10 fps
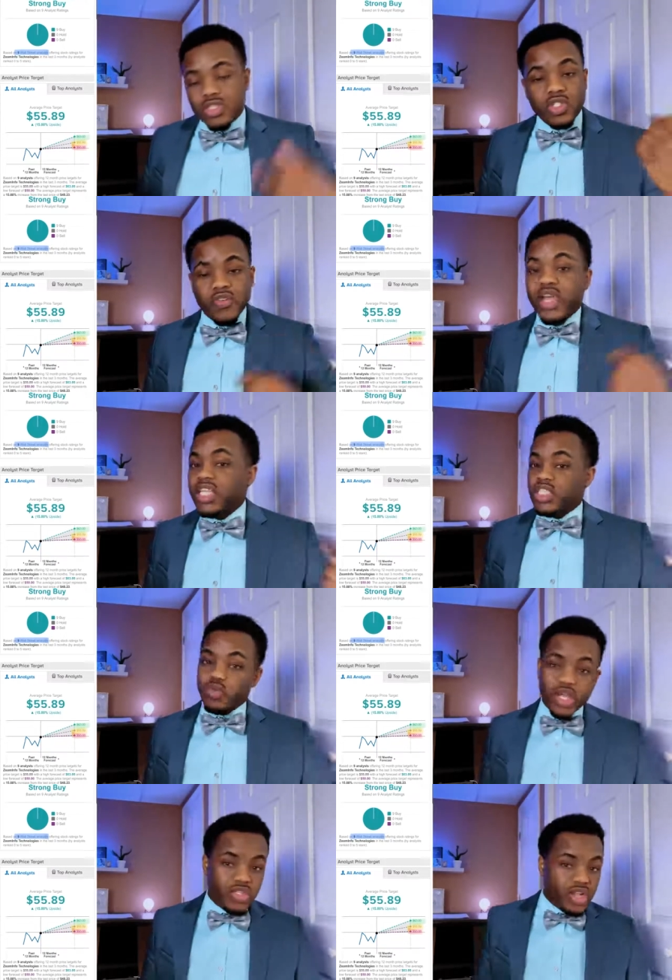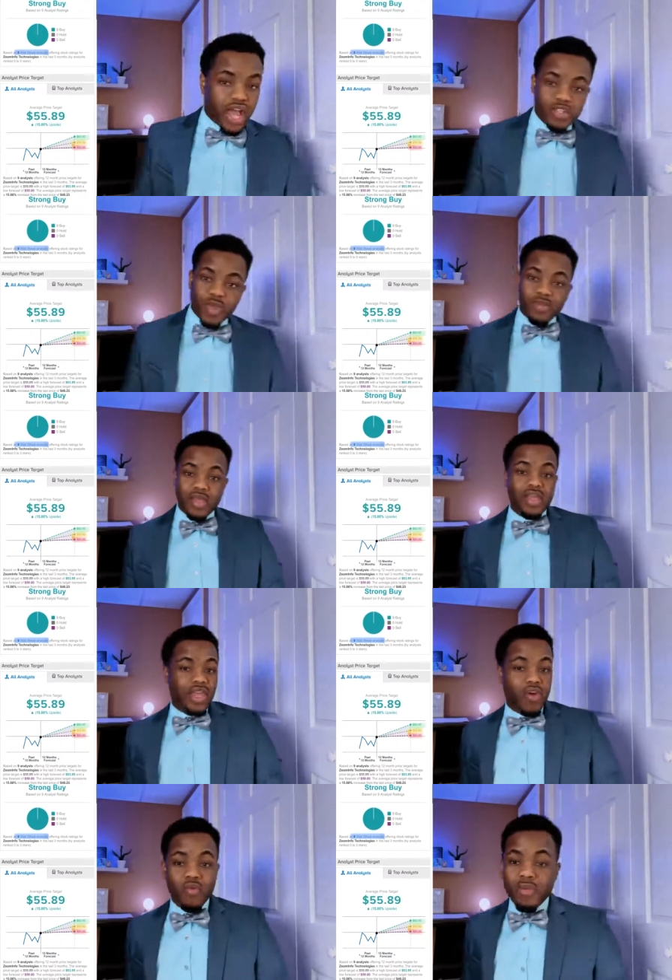So if you got your $300, baby,
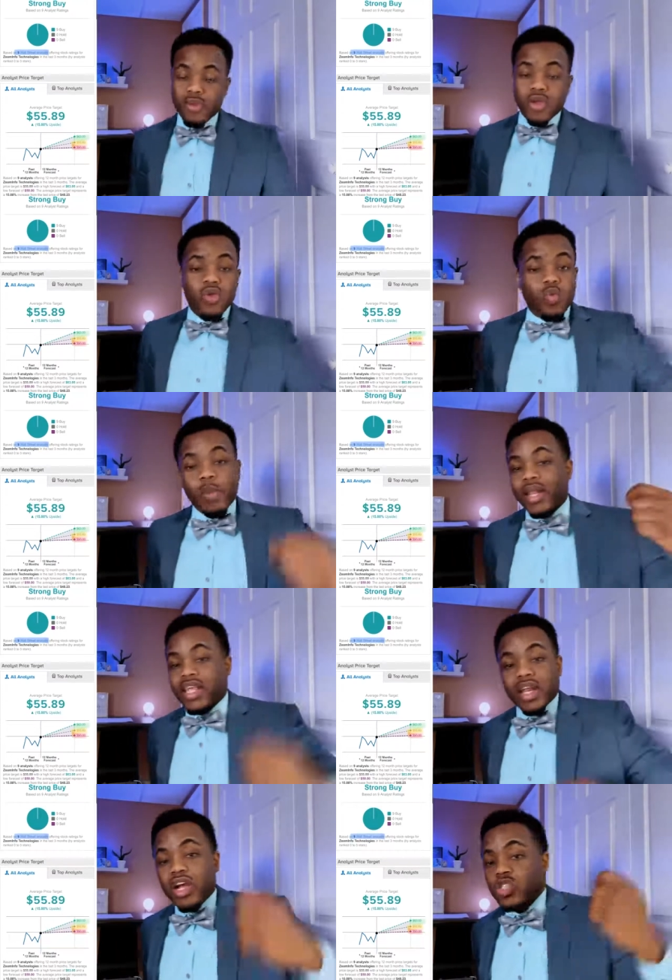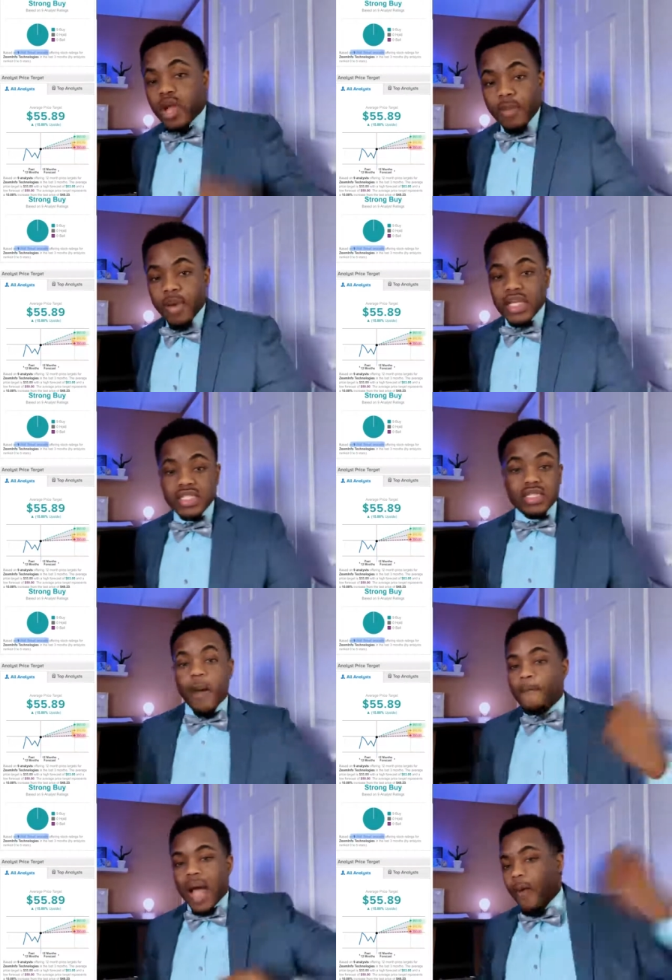and remember, we about to get our strike prices.
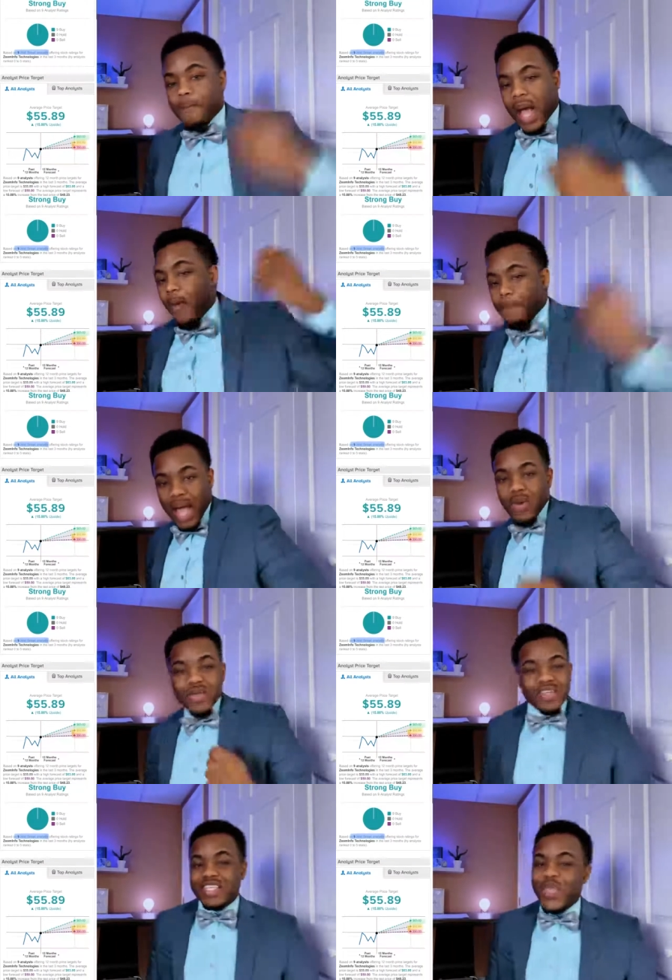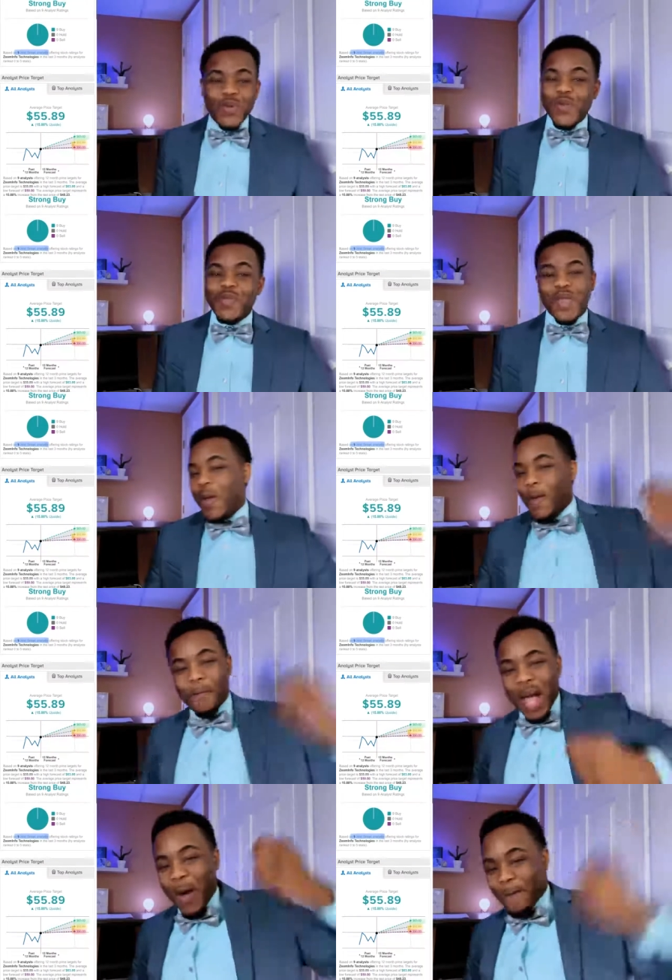Bow, bow, bow. Say it with me.
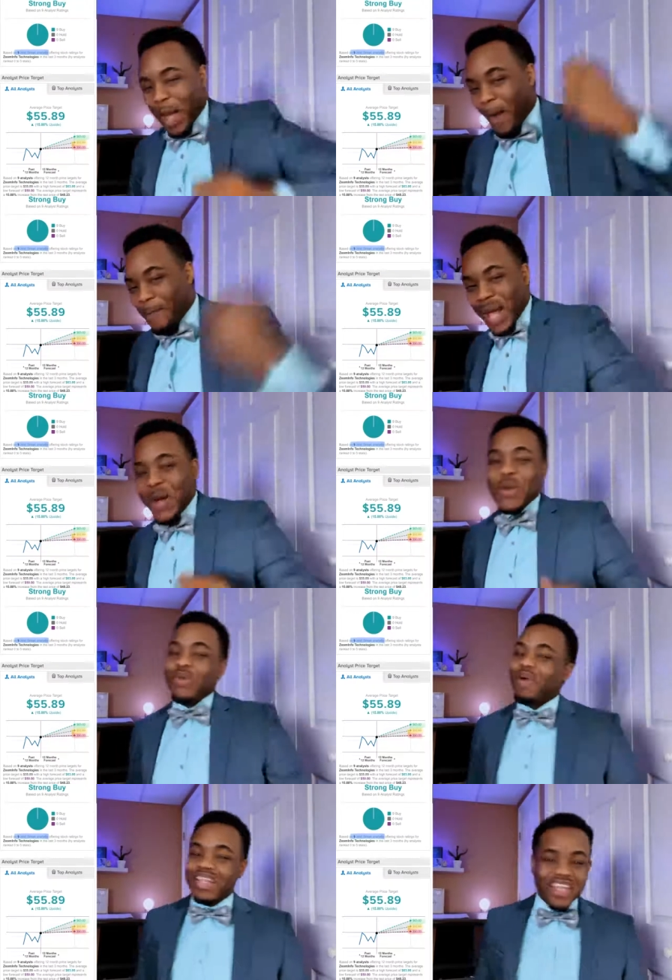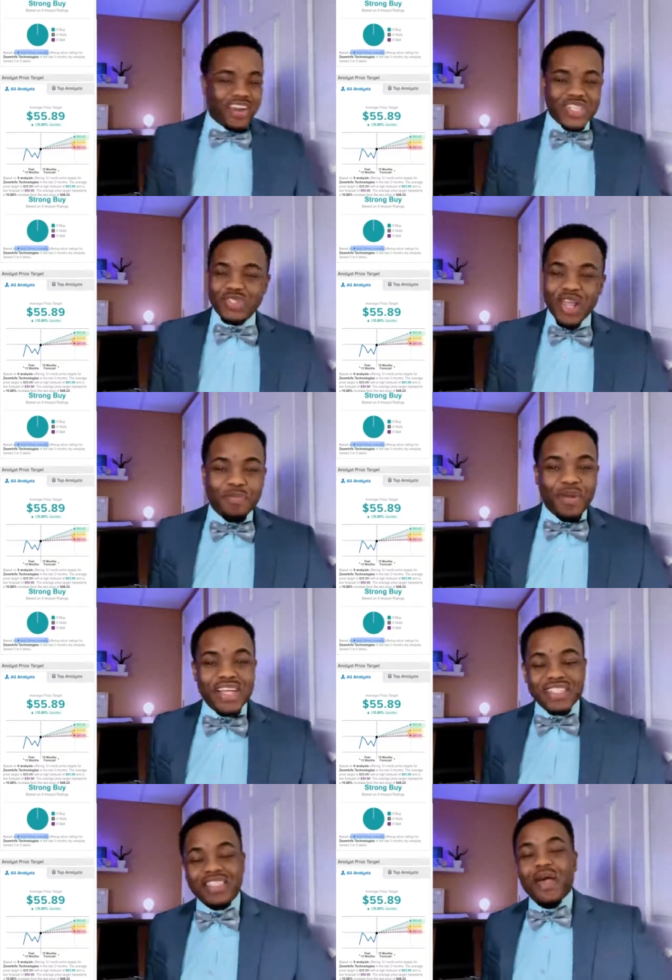Bow, bow, bow. We about to get our strike
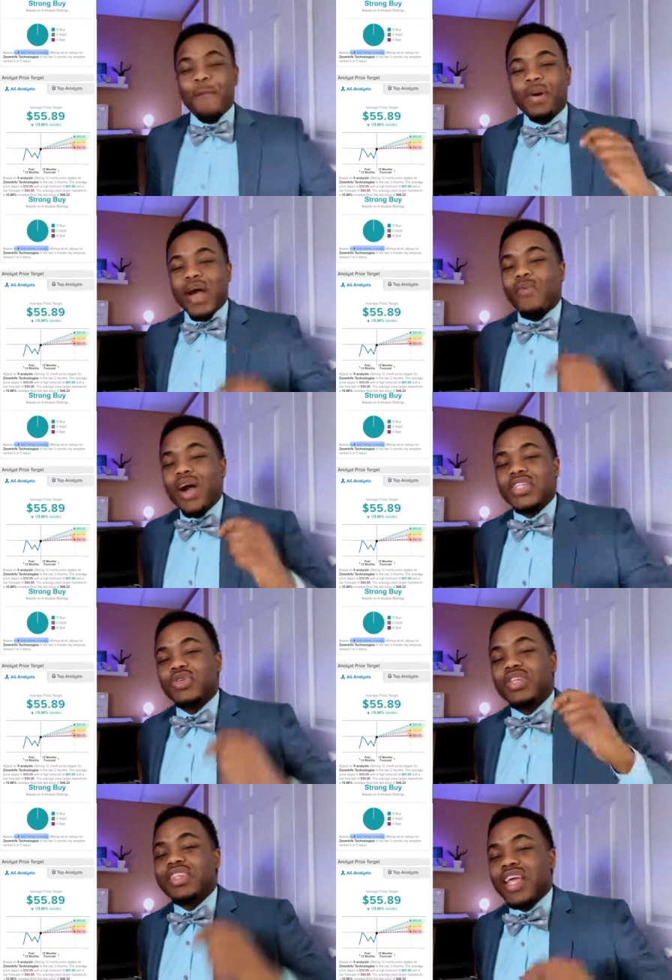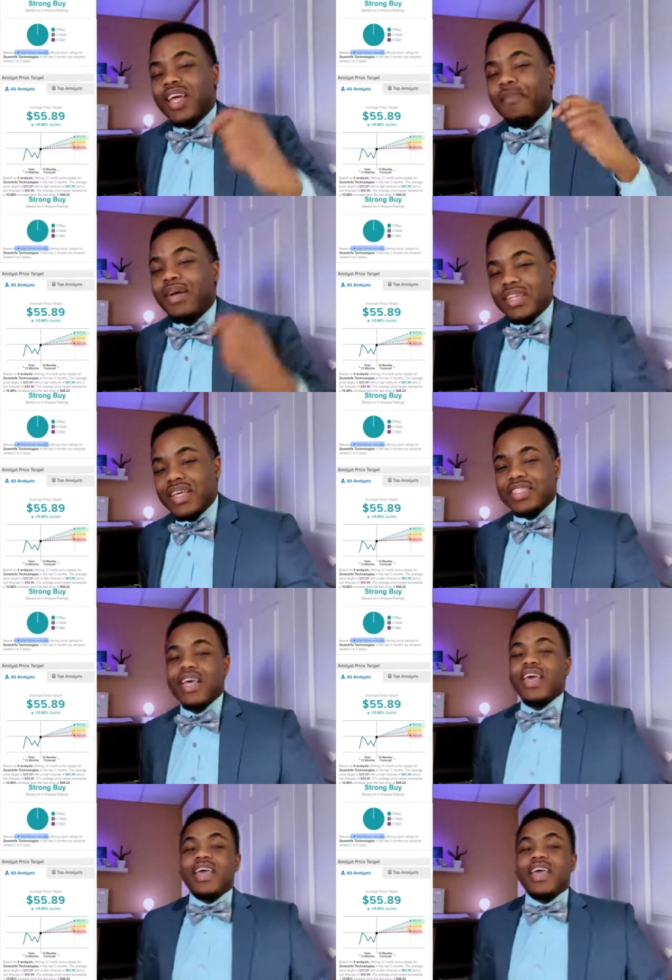prices, but I want you to think about this.